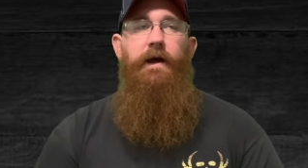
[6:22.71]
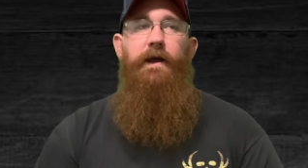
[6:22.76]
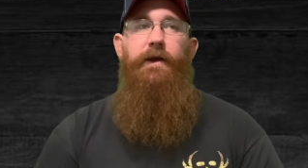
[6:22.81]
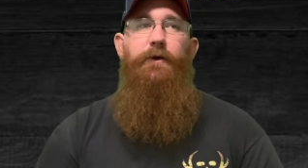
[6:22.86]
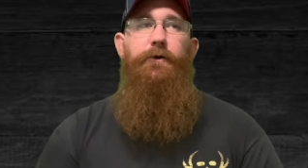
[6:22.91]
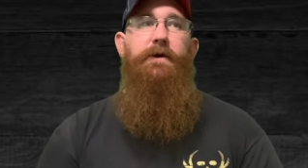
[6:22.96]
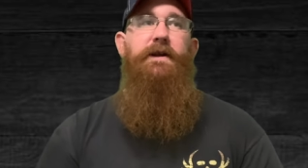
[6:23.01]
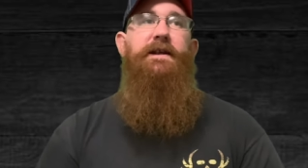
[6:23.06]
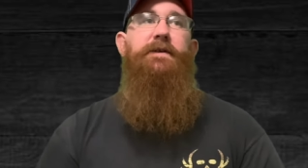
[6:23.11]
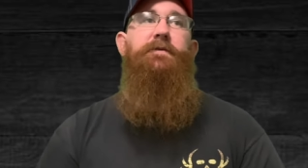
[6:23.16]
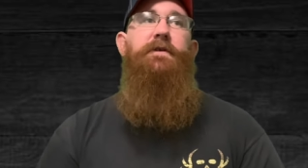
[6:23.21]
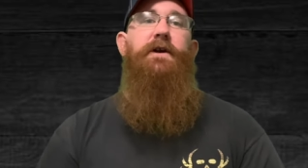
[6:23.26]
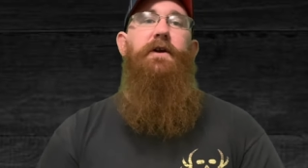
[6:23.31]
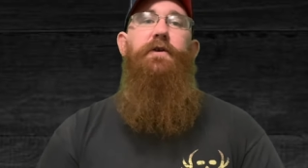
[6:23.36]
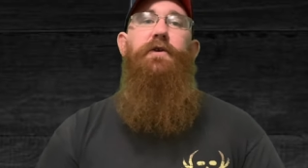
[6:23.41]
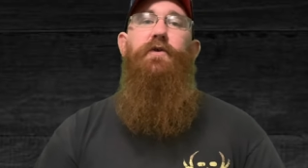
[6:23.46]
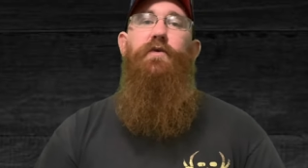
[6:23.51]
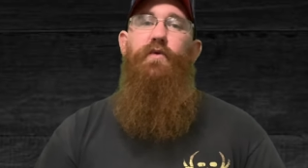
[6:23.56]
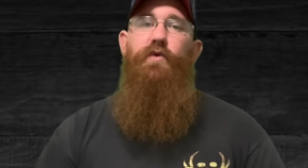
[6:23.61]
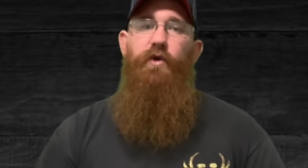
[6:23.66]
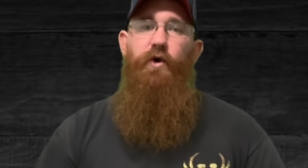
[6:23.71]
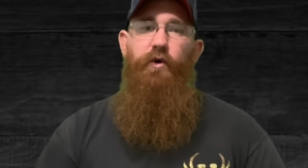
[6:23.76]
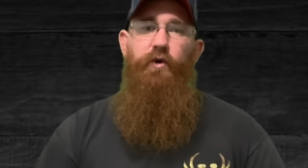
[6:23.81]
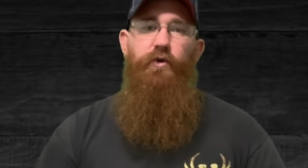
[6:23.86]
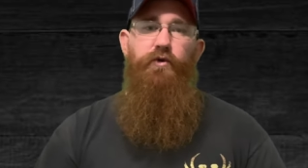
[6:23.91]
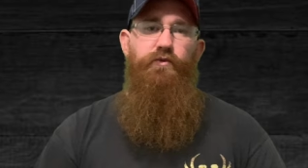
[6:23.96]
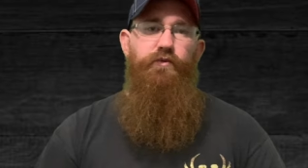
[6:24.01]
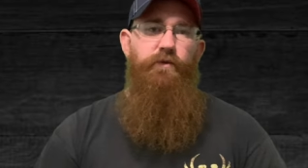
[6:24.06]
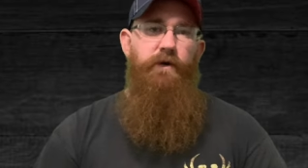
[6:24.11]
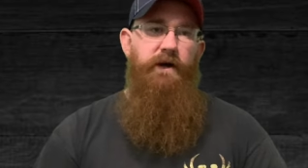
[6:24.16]
You can even go to your
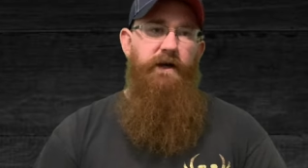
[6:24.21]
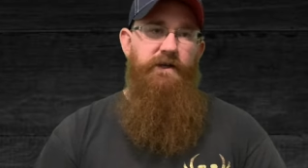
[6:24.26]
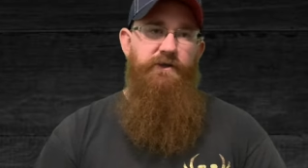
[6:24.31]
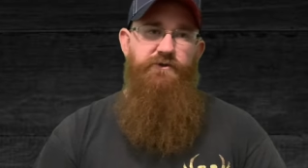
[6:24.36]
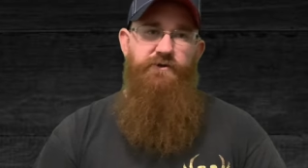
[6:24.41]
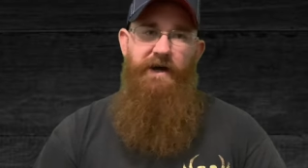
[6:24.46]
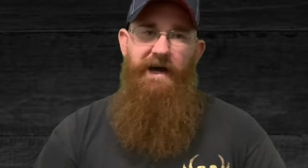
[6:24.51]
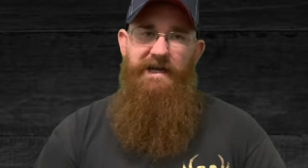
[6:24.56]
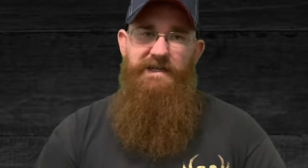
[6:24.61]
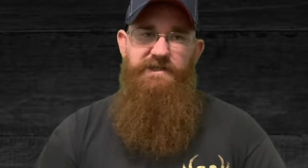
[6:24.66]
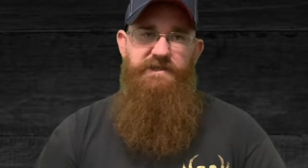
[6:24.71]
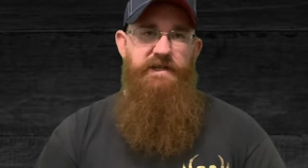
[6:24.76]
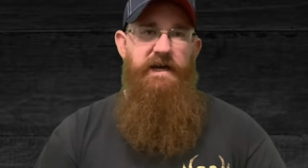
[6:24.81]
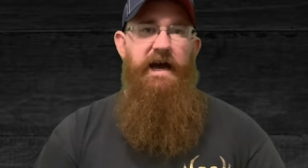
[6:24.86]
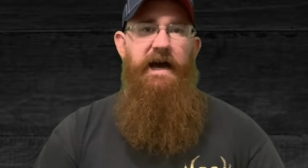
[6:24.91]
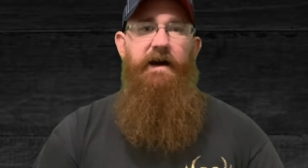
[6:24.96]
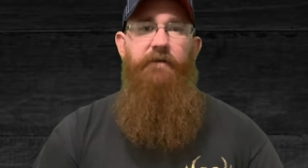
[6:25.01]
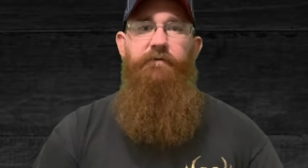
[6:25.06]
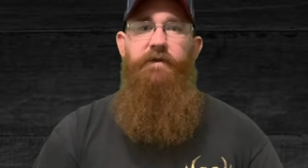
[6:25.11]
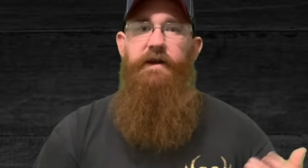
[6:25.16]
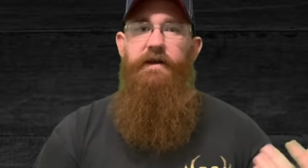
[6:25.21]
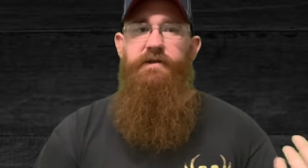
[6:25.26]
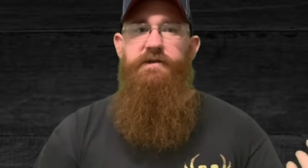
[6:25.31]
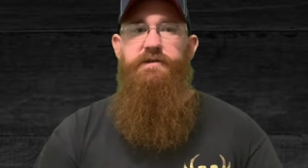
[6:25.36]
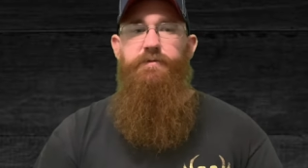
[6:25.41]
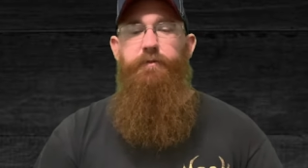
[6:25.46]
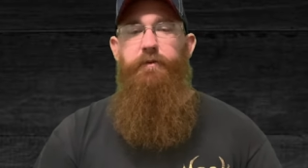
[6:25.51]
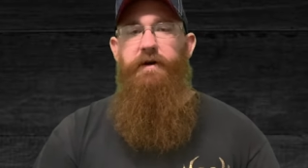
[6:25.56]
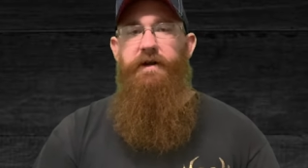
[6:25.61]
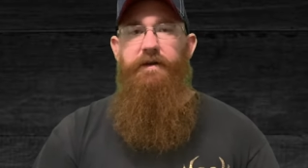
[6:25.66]
local dry shaft and
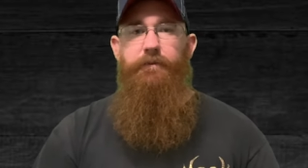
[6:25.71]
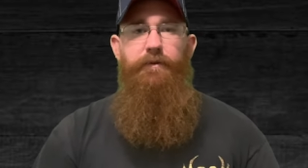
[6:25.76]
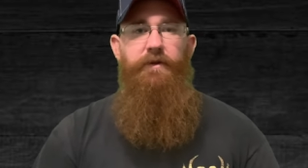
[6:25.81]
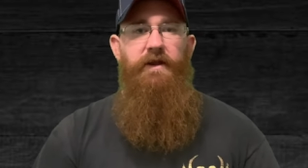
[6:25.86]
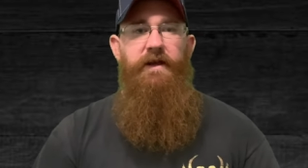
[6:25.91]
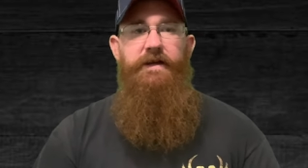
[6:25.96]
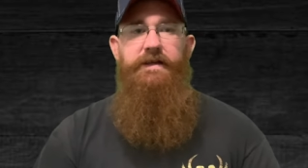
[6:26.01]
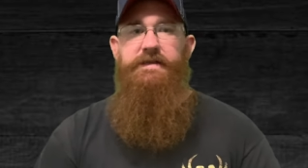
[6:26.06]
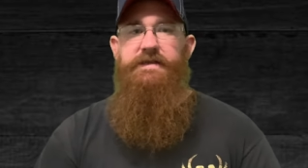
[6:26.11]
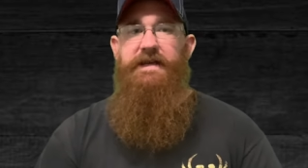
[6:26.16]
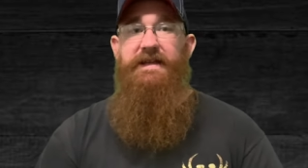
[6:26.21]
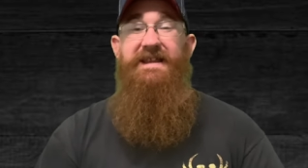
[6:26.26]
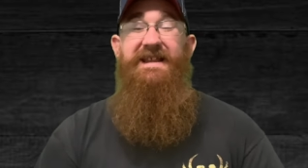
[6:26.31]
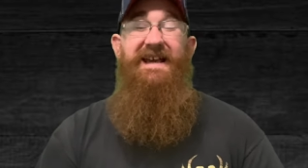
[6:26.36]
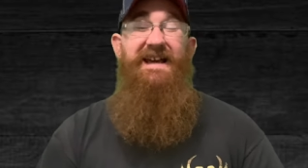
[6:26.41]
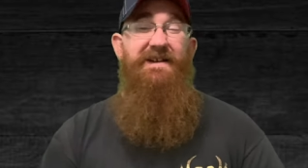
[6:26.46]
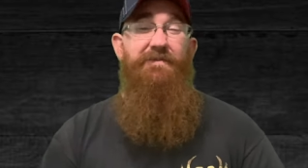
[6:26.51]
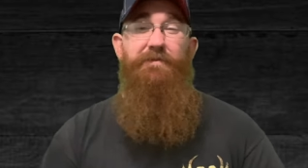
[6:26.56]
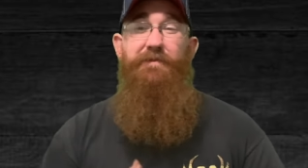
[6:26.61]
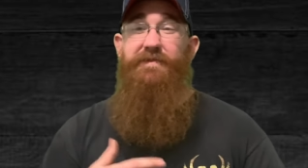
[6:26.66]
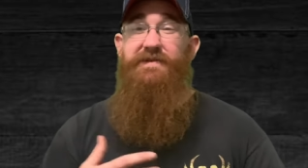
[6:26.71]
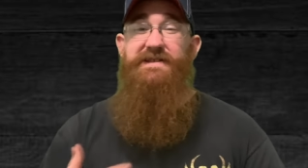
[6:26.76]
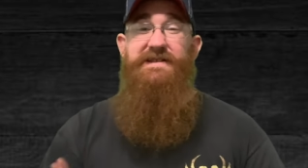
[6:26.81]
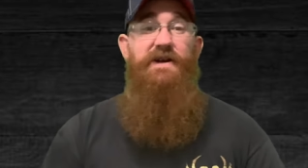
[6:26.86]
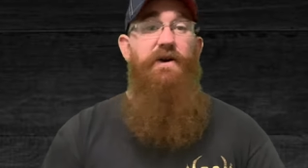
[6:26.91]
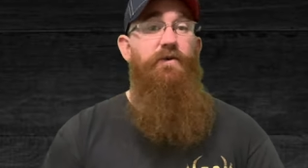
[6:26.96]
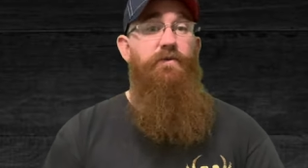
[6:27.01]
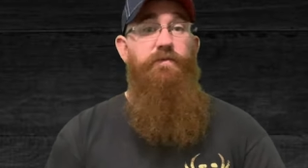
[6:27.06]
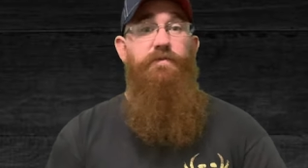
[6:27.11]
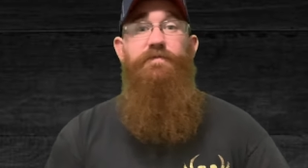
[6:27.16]
spring place, and they
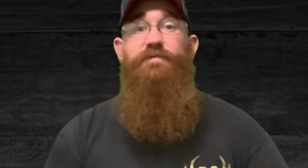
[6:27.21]
sell